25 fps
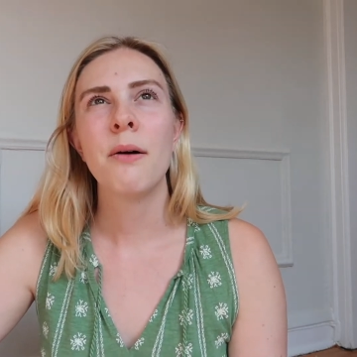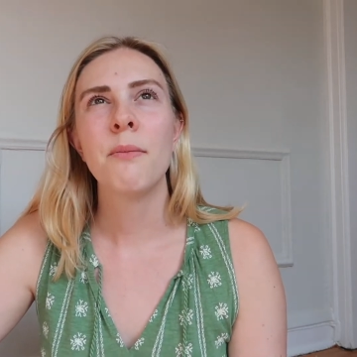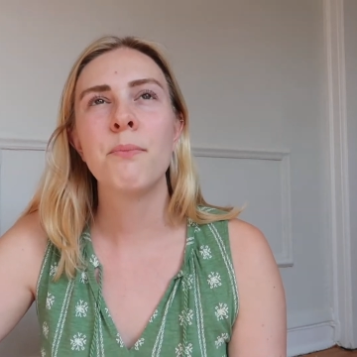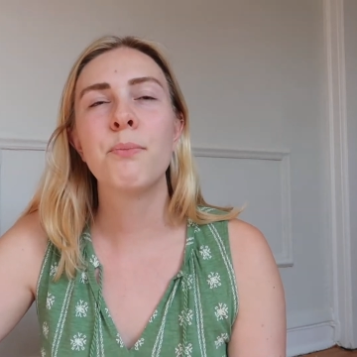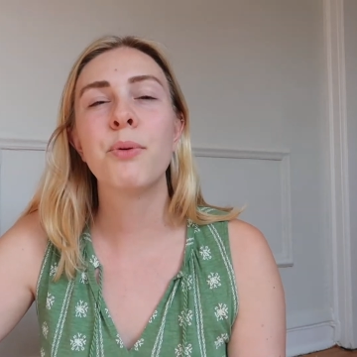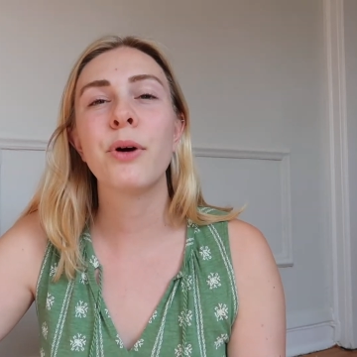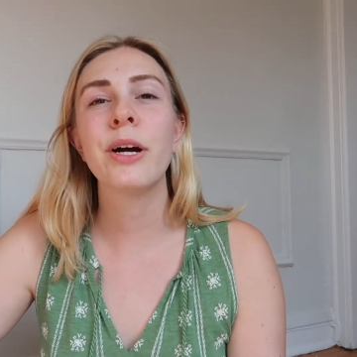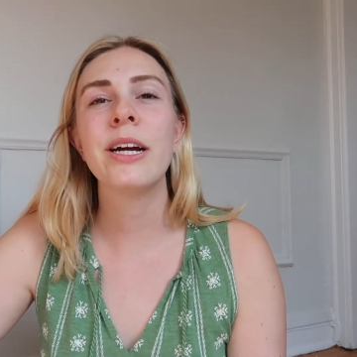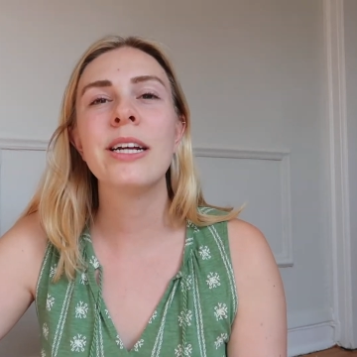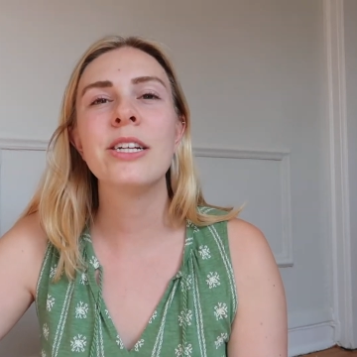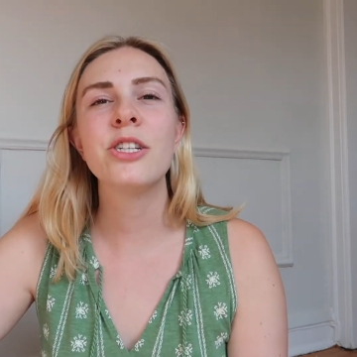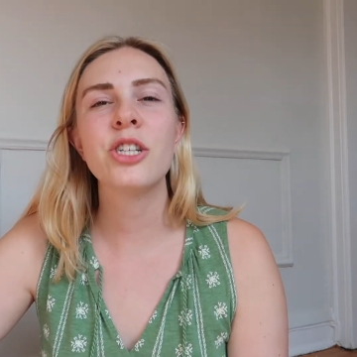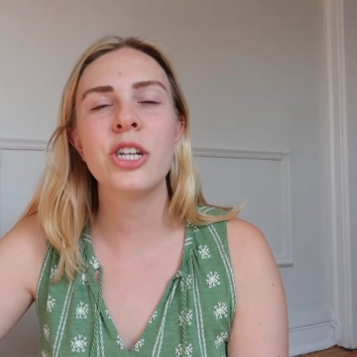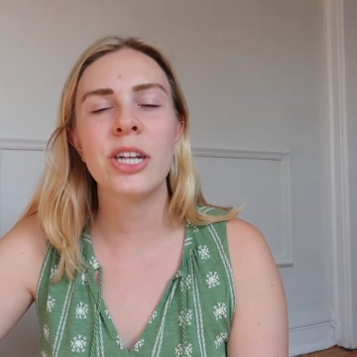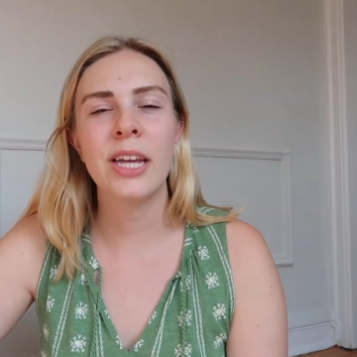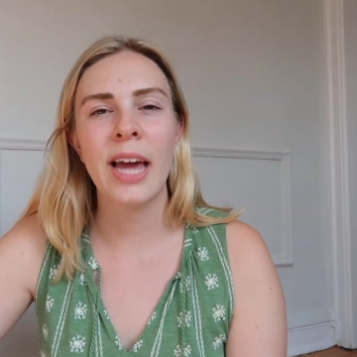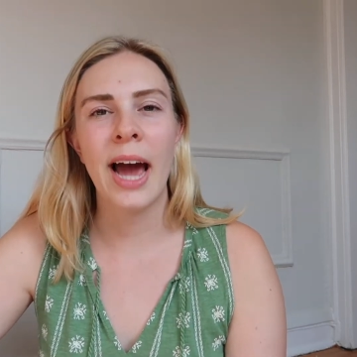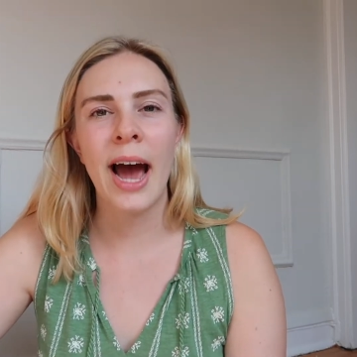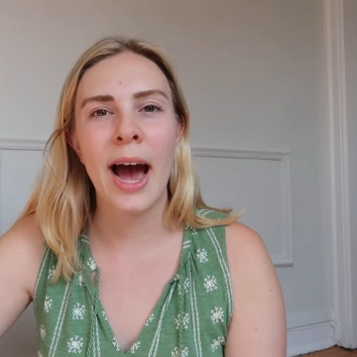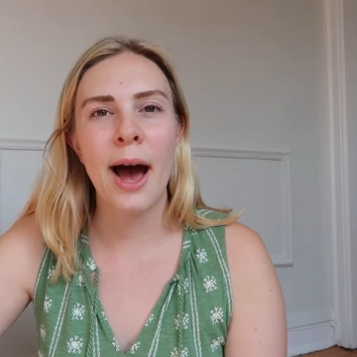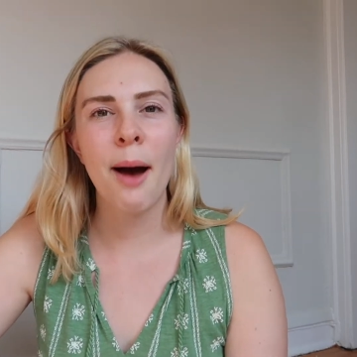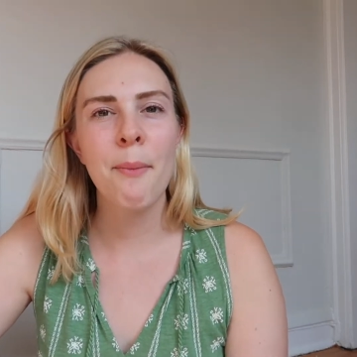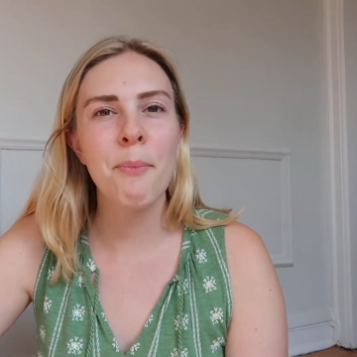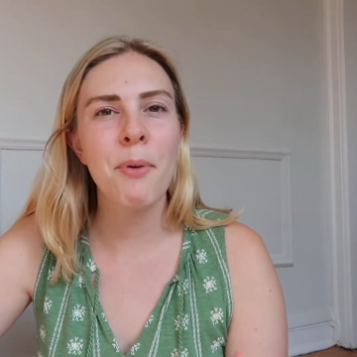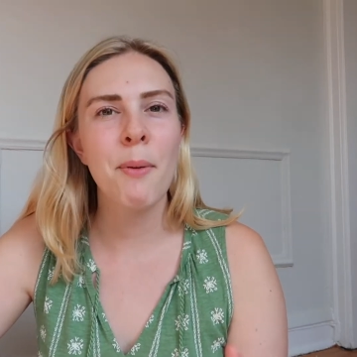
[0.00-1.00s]
bridge a
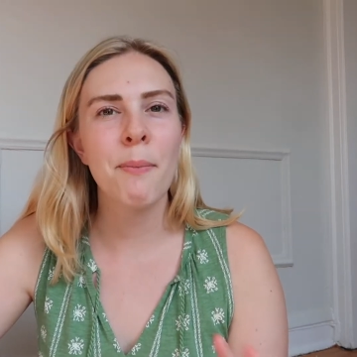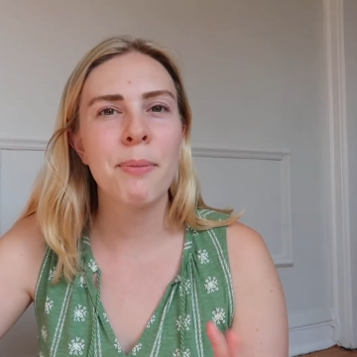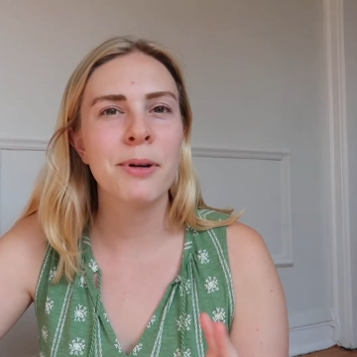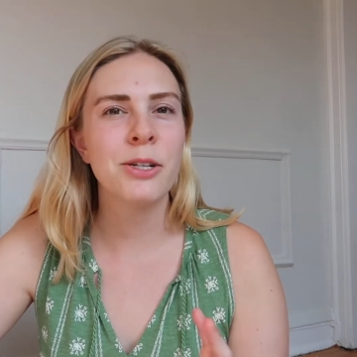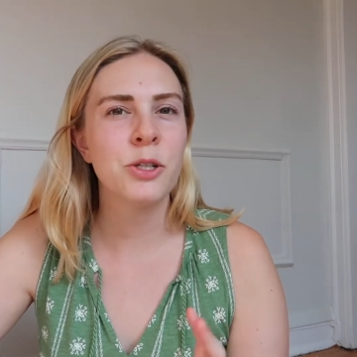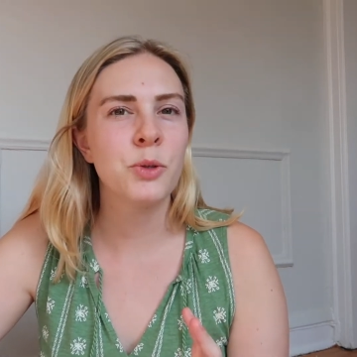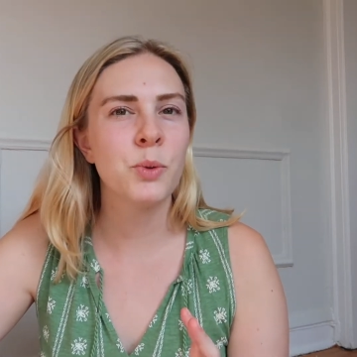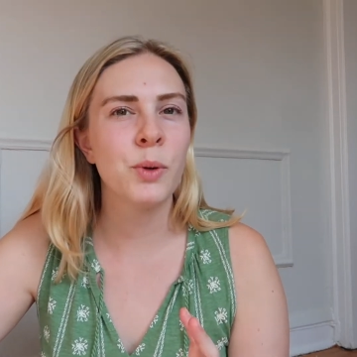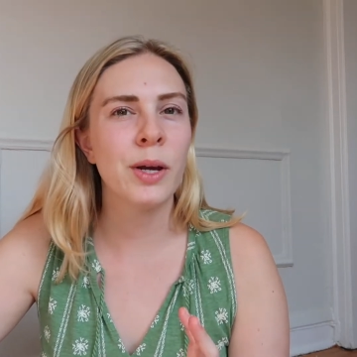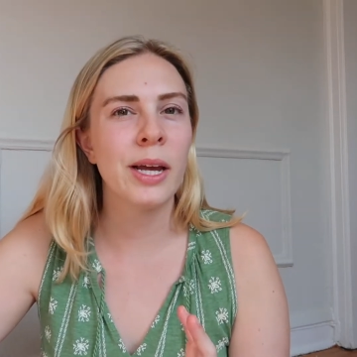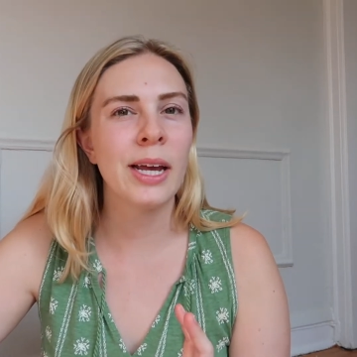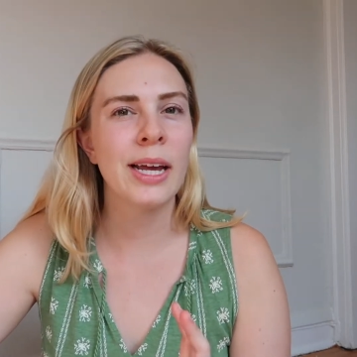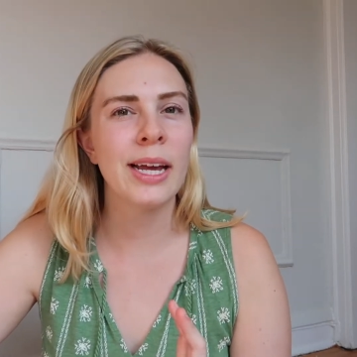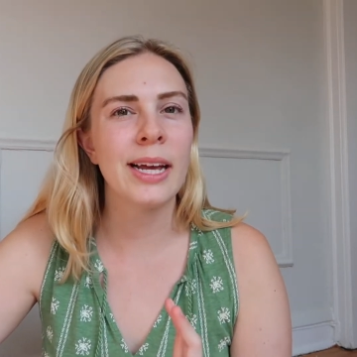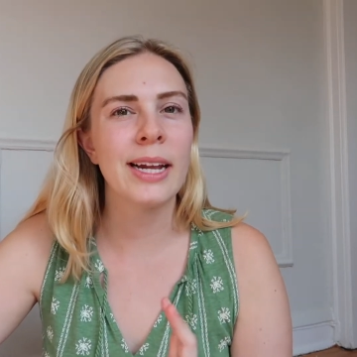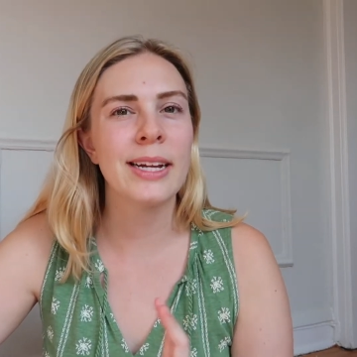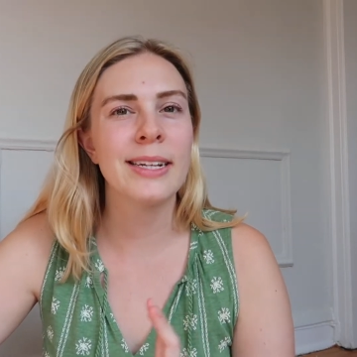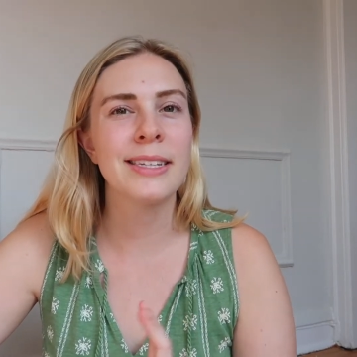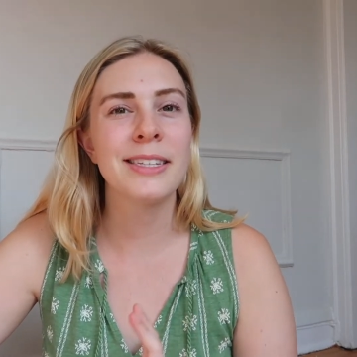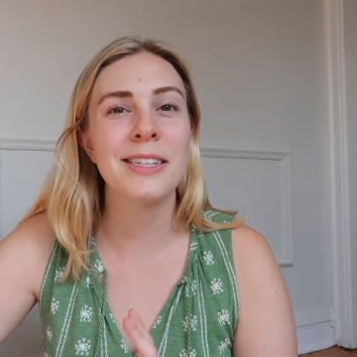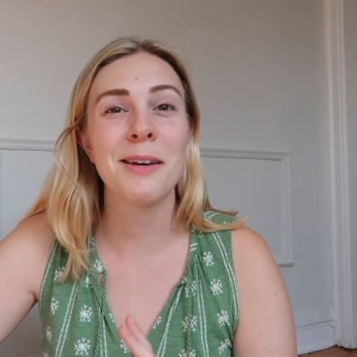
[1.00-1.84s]
gap between